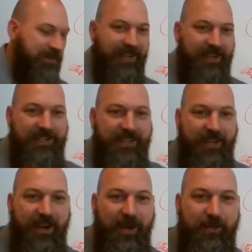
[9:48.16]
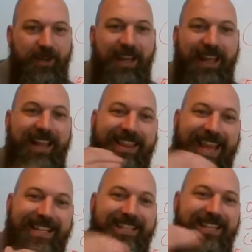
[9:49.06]
tenants in common.
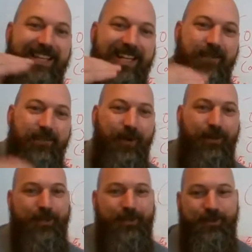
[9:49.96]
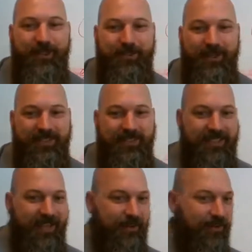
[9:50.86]
That's the default ownership. That's
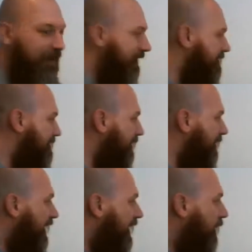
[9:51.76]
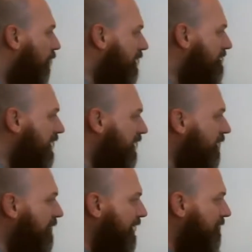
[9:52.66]
exactly right. So once they come
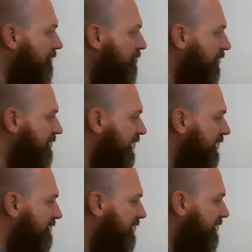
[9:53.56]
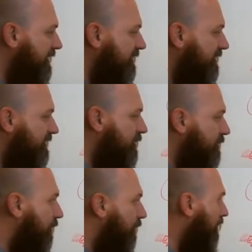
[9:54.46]
out of a joint tenancy, since there's
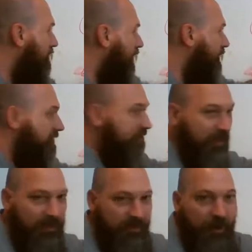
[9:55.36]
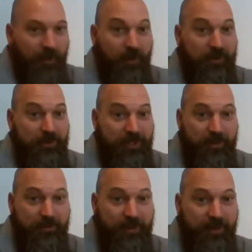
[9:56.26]
2 parties, right, you're still under a
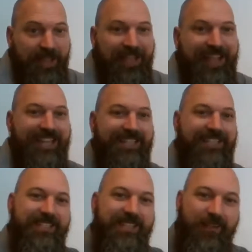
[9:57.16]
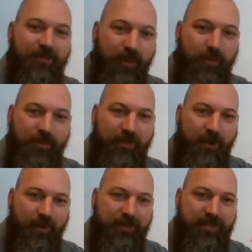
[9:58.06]
co-ownership. It's just the form of
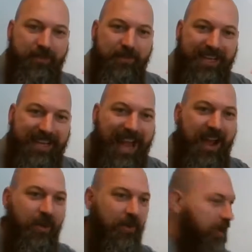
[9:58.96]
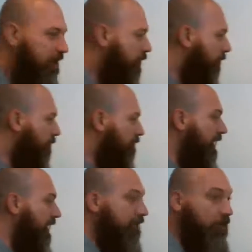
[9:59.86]
co-ownership that now you'll be
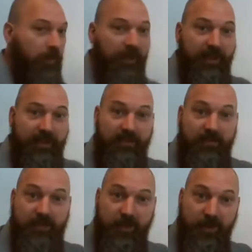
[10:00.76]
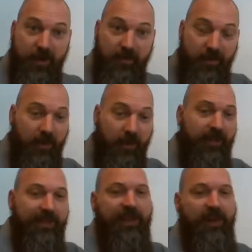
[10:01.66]
able to will it. So if you're able to will
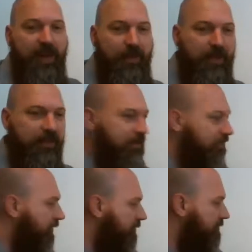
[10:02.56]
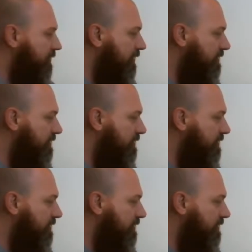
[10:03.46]
it, it automatically defaults to the